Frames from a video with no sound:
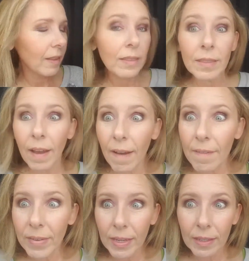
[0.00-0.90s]

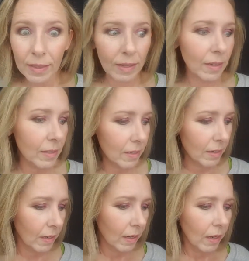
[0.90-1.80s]
Loving this.
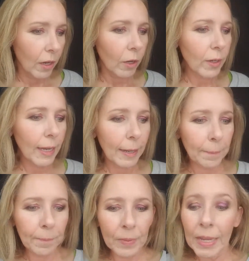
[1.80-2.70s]
Okay,
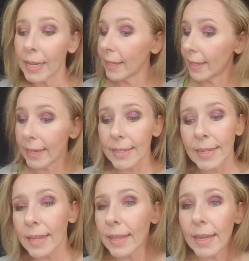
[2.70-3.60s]
that is
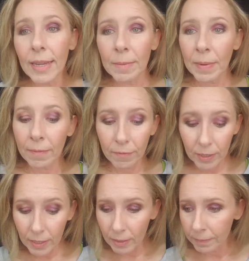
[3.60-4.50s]
not the end, my
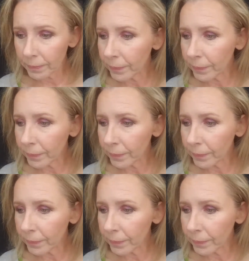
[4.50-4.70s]
friend.